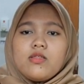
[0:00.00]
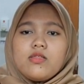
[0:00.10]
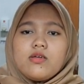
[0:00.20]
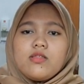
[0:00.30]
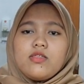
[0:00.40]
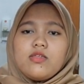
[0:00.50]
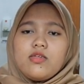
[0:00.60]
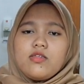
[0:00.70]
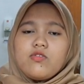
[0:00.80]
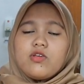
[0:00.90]
The
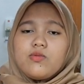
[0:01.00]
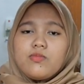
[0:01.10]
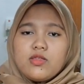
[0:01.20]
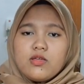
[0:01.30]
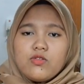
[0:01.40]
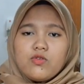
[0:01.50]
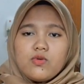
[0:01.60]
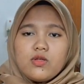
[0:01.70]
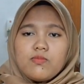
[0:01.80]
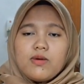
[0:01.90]
disease is transmitted
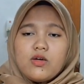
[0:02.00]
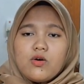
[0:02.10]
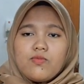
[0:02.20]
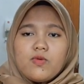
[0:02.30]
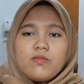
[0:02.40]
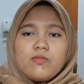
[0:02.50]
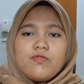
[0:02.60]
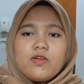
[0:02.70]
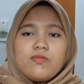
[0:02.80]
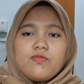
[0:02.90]
through the bite of
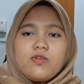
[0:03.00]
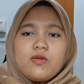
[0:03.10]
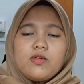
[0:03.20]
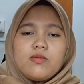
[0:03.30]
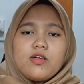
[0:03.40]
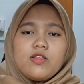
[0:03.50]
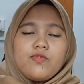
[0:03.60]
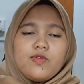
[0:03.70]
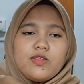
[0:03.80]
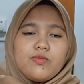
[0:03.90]
female
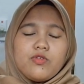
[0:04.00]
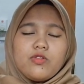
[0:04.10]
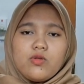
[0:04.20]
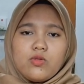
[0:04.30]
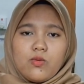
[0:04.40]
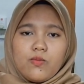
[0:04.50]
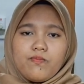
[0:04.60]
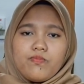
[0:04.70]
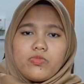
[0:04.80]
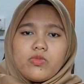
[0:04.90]
Anopheles mosquito.
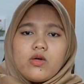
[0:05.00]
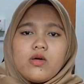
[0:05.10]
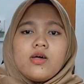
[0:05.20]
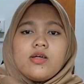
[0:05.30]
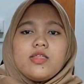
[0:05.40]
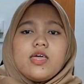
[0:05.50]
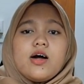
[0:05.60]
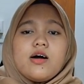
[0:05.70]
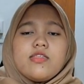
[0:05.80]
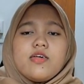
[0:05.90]
There
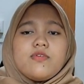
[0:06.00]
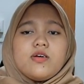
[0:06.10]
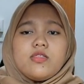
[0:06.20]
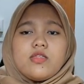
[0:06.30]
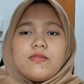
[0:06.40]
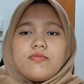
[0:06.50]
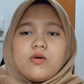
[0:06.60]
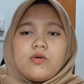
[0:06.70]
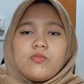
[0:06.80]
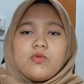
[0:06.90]
are several types
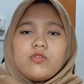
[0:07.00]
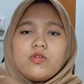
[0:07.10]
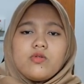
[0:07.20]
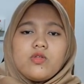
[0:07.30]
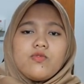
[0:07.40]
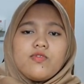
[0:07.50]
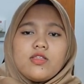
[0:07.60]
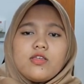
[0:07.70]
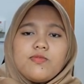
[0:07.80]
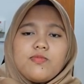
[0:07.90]
of mosquito
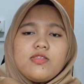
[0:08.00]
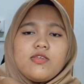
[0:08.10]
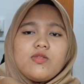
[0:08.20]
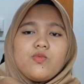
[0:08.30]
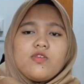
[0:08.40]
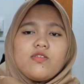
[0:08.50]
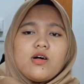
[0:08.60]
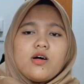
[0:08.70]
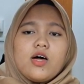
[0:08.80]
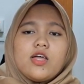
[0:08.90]
vector species, which
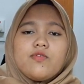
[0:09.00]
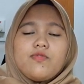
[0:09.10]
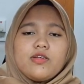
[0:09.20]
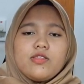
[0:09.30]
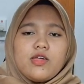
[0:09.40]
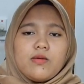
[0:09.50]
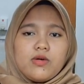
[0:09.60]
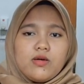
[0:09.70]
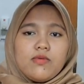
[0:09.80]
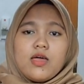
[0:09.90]
are Anopheles
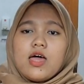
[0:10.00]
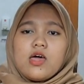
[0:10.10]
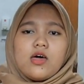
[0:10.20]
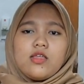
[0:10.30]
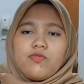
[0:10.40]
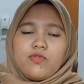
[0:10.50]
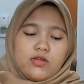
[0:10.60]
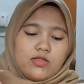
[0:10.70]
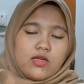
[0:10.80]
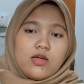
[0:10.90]
gambia,
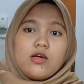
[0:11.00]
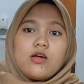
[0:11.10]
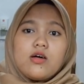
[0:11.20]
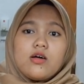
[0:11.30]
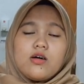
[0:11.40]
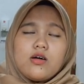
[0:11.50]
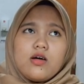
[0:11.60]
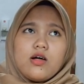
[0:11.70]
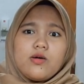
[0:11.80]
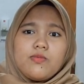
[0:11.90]
Anopheles
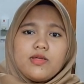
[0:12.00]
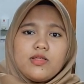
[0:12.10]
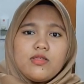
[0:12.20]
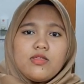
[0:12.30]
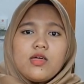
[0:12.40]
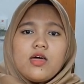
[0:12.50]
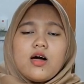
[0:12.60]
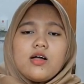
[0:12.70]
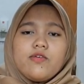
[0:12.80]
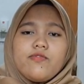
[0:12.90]
arabianus,
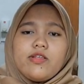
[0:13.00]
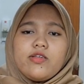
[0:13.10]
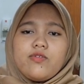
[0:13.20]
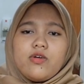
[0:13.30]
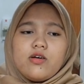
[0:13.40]
Anopheles